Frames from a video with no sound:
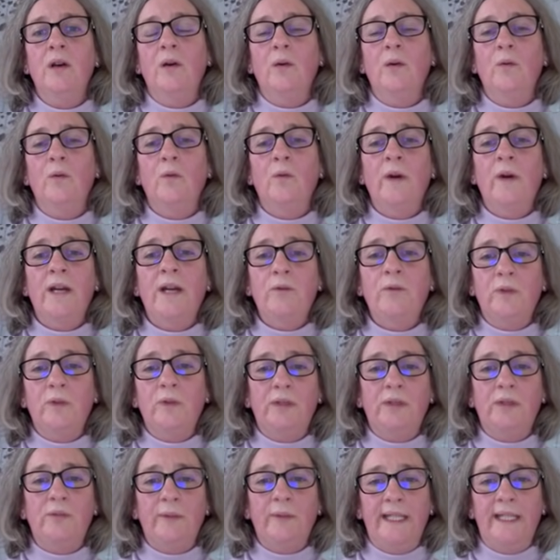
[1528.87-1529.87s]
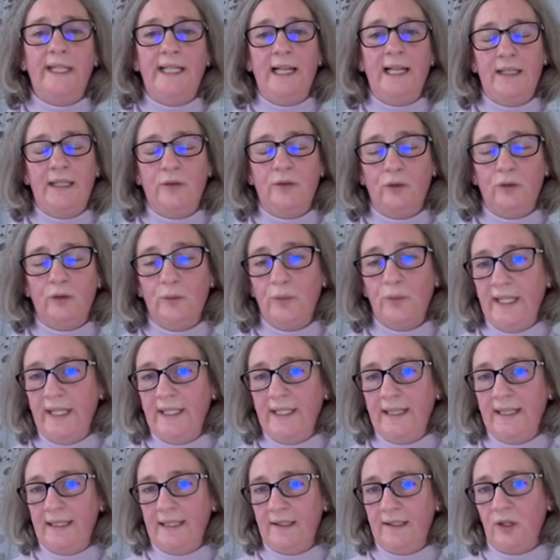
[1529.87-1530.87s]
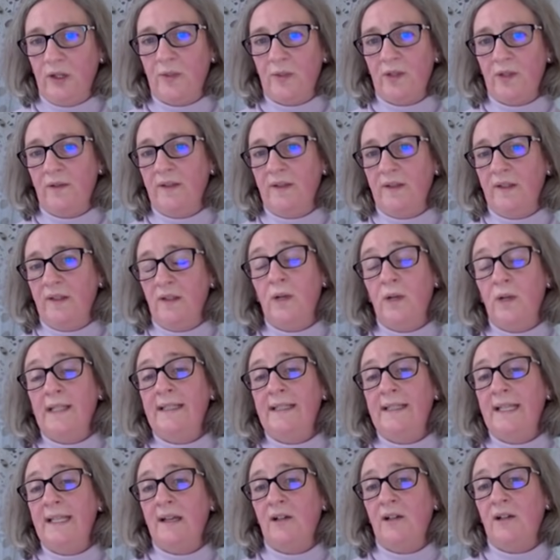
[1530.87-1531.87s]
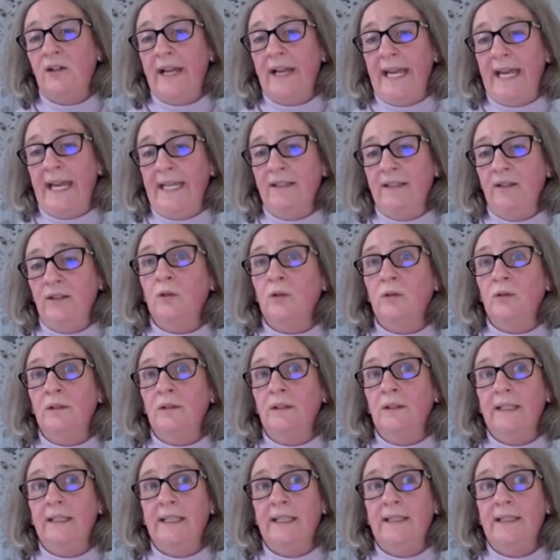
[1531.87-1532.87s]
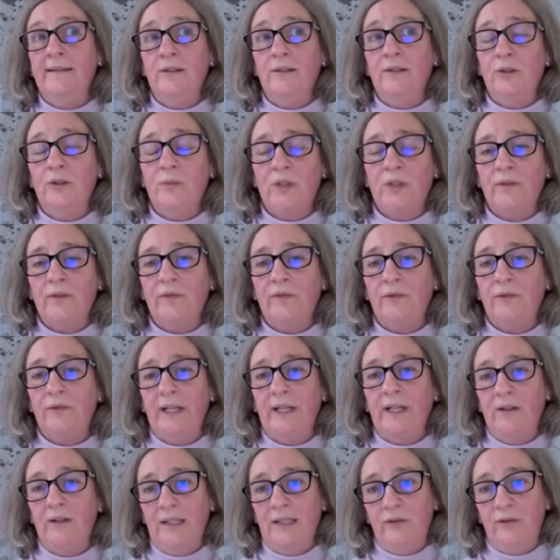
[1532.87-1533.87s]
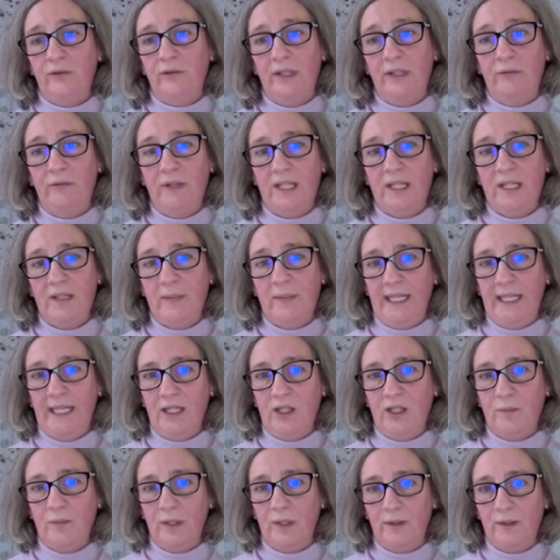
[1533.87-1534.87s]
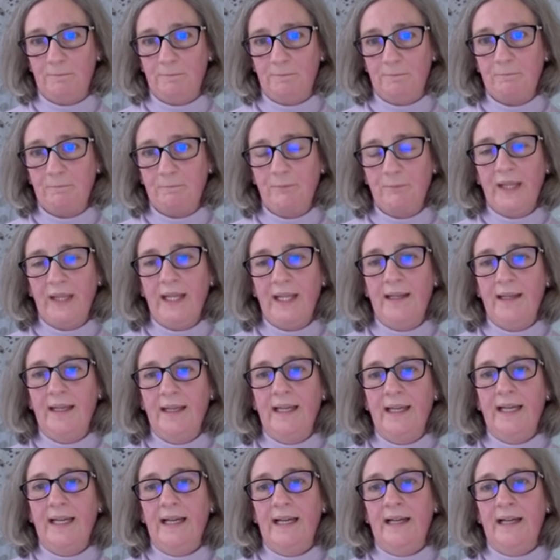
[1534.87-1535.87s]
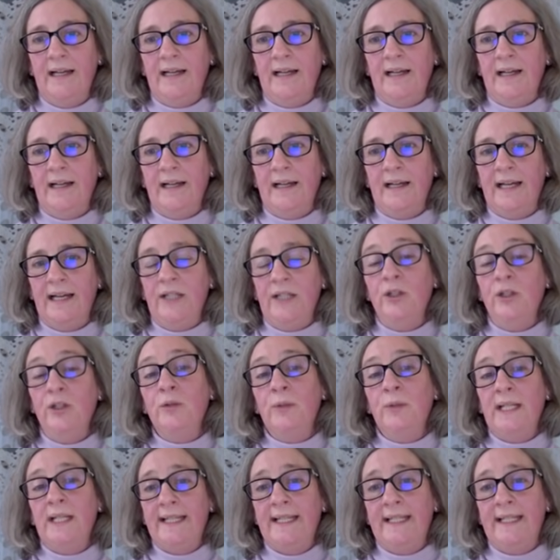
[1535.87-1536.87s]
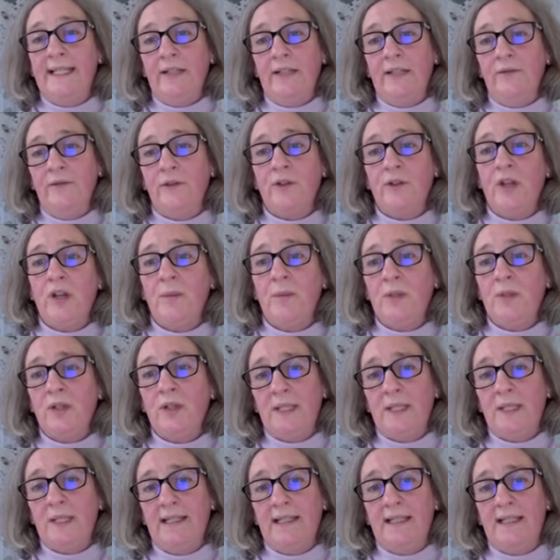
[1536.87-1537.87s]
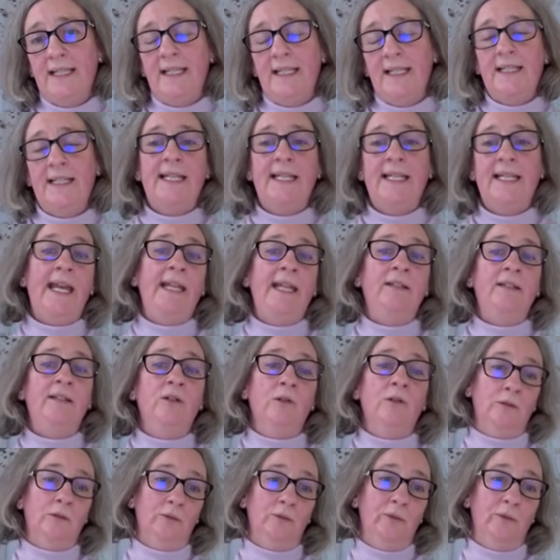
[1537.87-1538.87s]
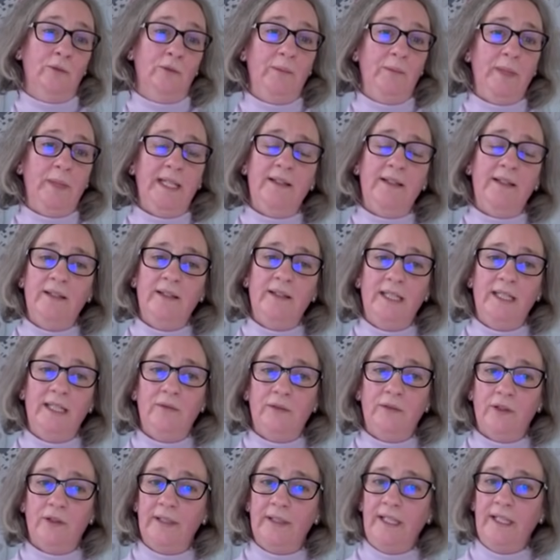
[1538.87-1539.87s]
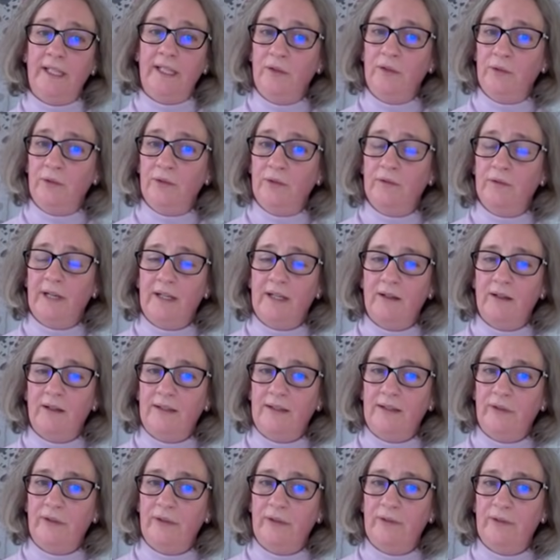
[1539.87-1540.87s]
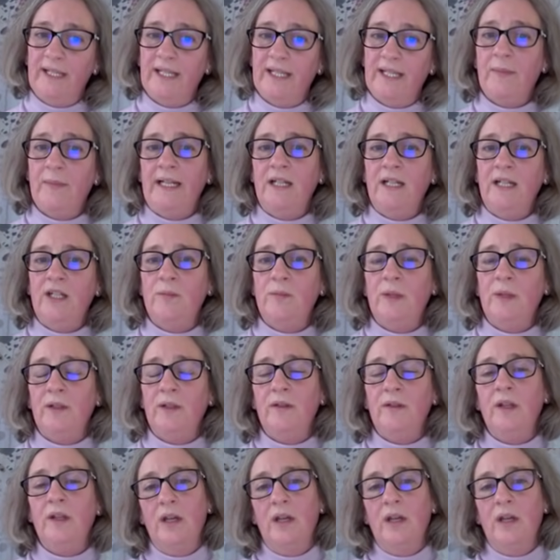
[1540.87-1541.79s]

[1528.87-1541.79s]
where would we like to bring that substances? What is our end goal in terms of regulatory risk management? And you will see that for some substances, the end goal will be the need for EU regulatory risk management,